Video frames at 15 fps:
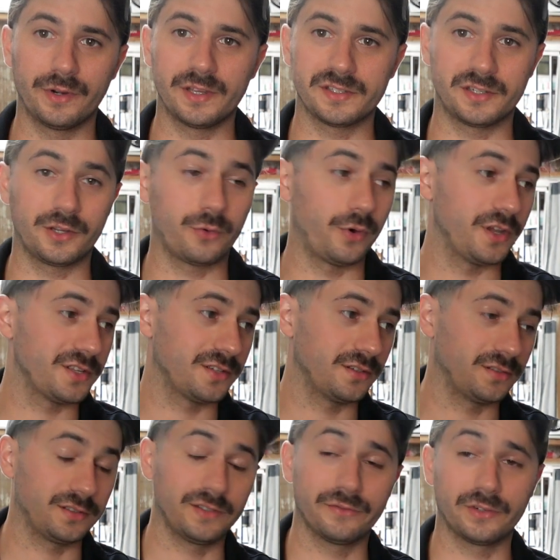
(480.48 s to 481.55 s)
has any
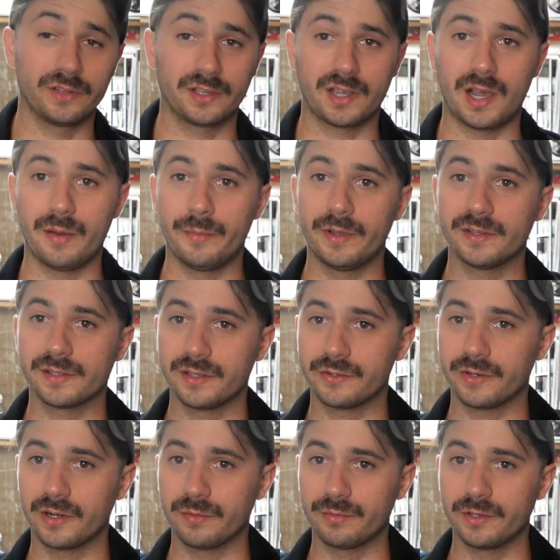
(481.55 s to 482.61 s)
questions, leave it in the comments. I
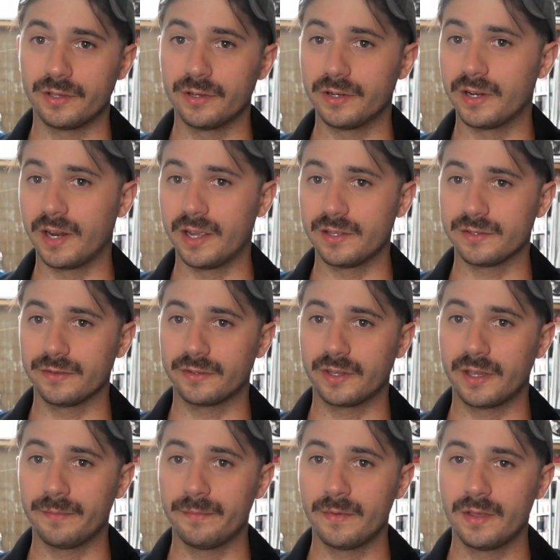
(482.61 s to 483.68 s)
try to be good at answering
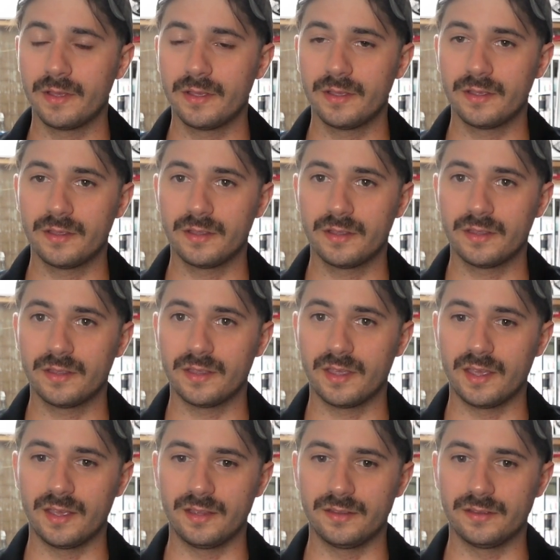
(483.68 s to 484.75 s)
them.
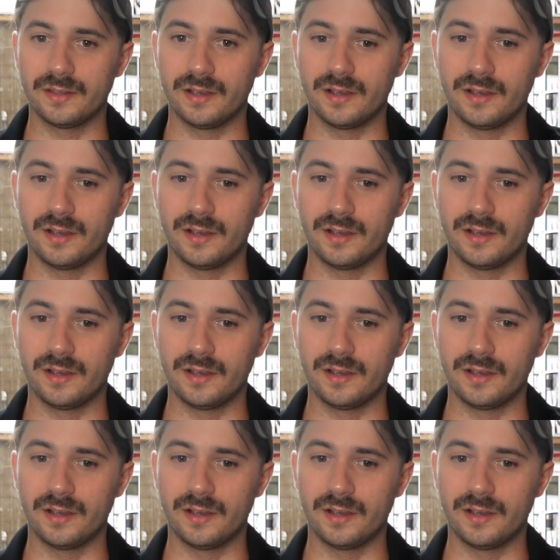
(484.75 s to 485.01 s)
And